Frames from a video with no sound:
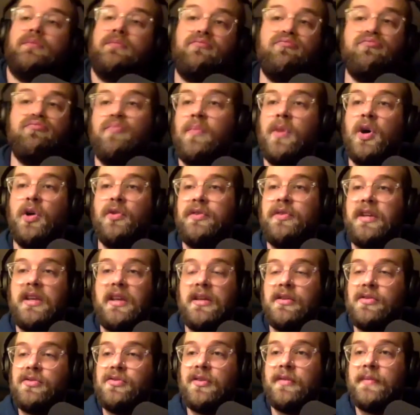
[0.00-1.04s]

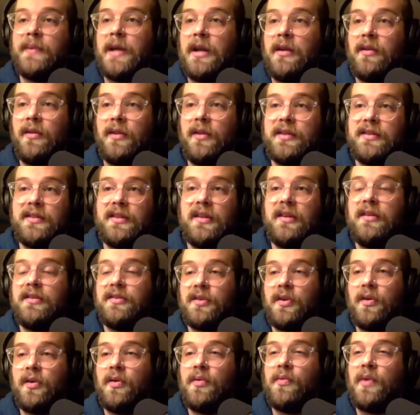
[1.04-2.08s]
multi-instrumentalist in his
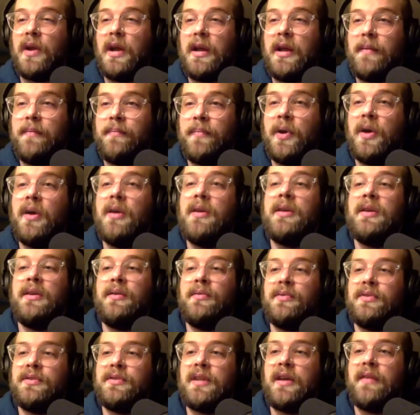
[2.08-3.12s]
own right, but he
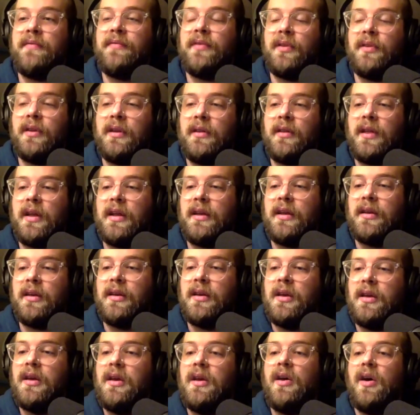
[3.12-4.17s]
was definitely like
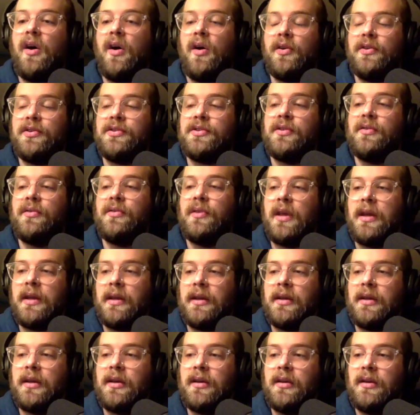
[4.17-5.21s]
also like
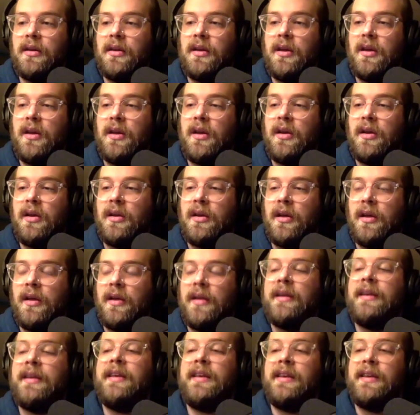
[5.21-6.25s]

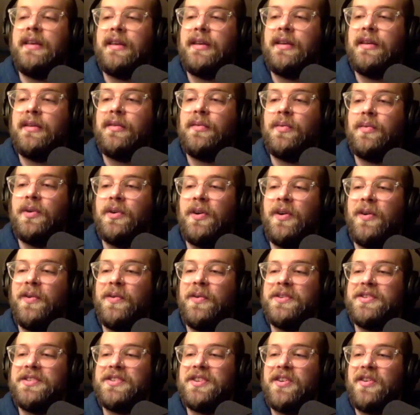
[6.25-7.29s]
he would
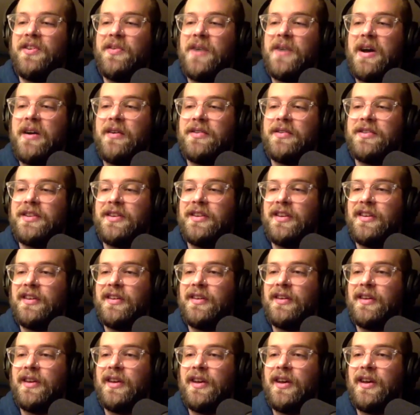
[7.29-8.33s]
always go out
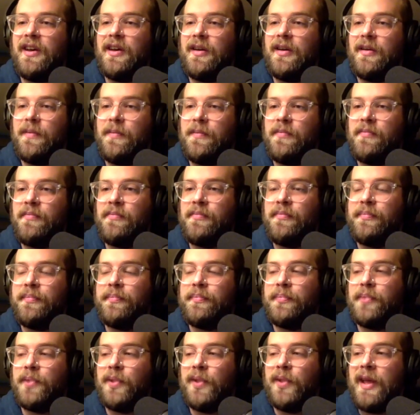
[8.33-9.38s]
to
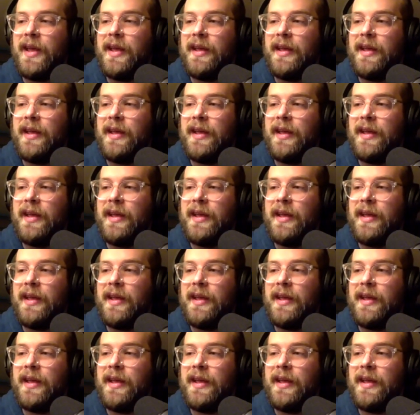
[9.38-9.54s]
play